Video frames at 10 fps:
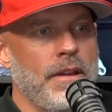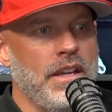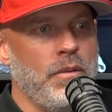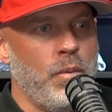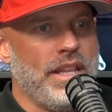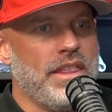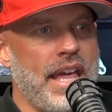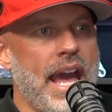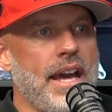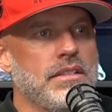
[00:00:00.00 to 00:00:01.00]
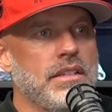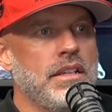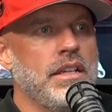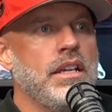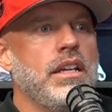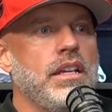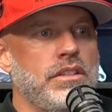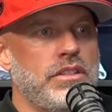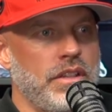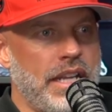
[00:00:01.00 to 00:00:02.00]
with that
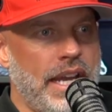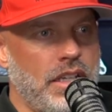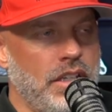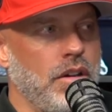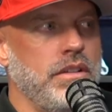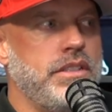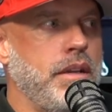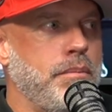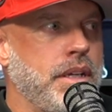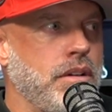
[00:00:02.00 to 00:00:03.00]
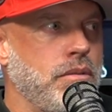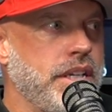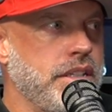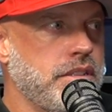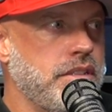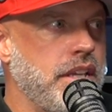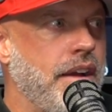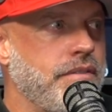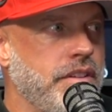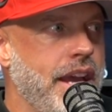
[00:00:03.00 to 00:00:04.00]
is so that I could go and take bigger risks
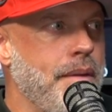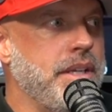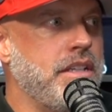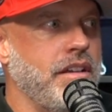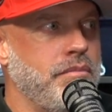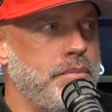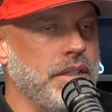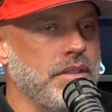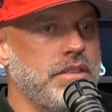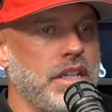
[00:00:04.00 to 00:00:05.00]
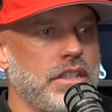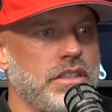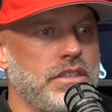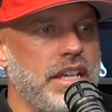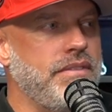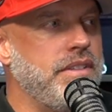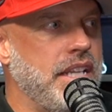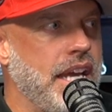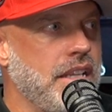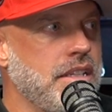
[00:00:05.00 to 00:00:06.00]
after that, because I've built such a safety
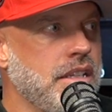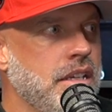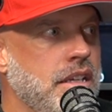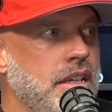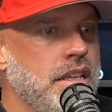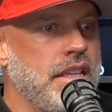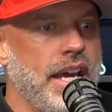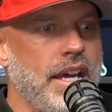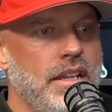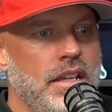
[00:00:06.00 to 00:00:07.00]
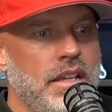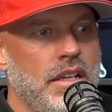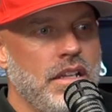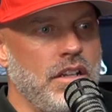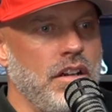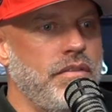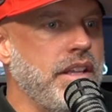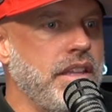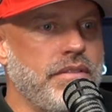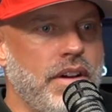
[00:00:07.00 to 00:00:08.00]
net that, you know, if
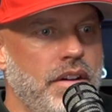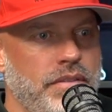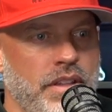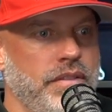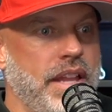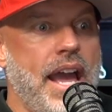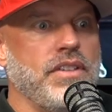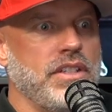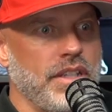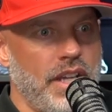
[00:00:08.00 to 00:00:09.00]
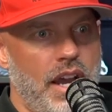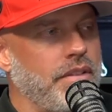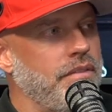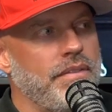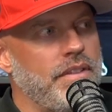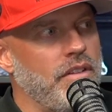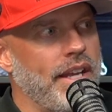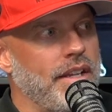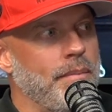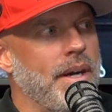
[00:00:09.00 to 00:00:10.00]
I live lavishly off of 50
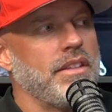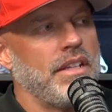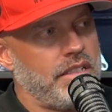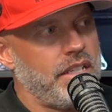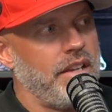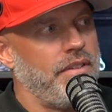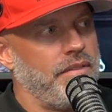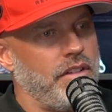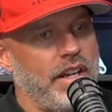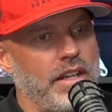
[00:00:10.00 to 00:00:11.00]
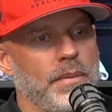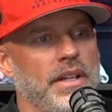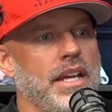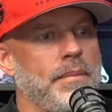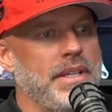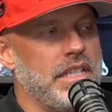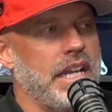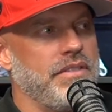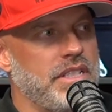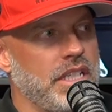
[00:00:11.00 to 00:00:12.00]
grand a month and I save 50 grand a month, that means that I
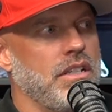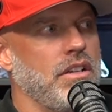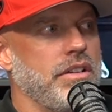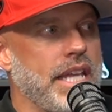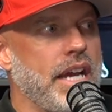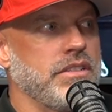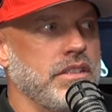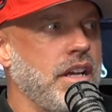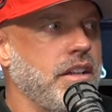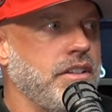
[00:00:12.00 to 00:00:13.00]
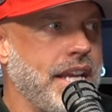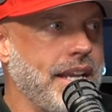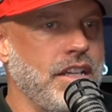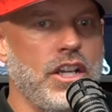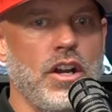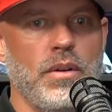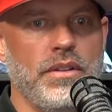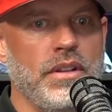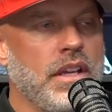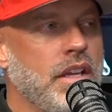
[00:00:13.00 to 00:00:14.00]
have $600,000 I can go
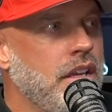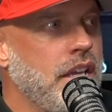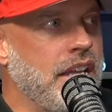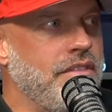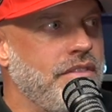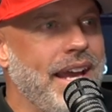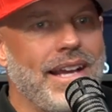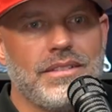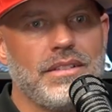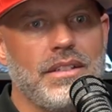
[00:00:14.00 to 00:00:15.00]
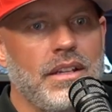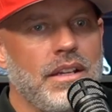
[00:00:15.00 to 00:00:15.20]
and invest